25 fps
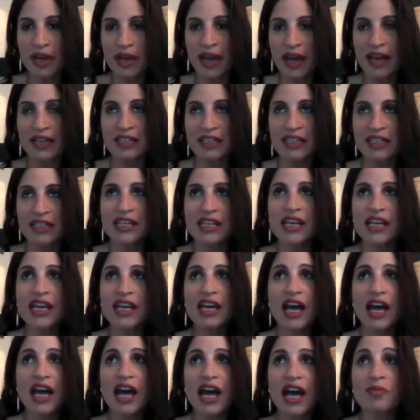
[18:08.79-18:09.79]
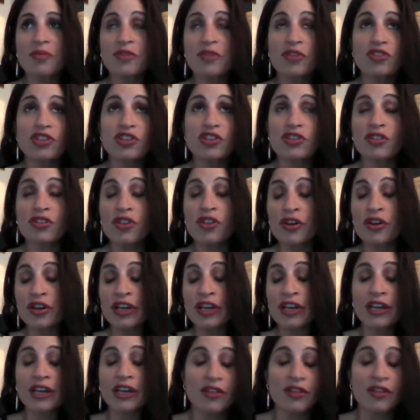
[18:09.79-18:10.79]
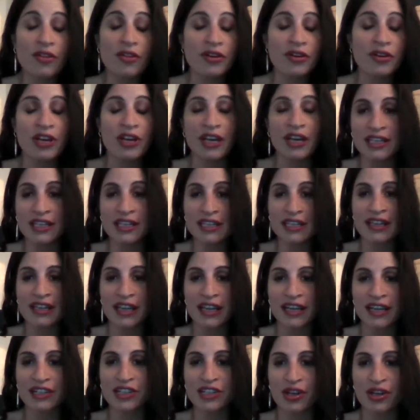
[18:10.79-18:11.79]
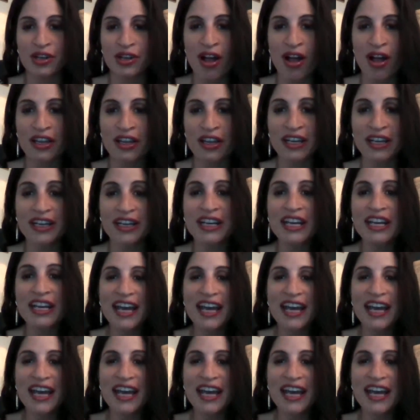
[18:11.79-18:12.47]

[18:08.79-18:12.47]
and you're just lurking and learning, as I like to call it.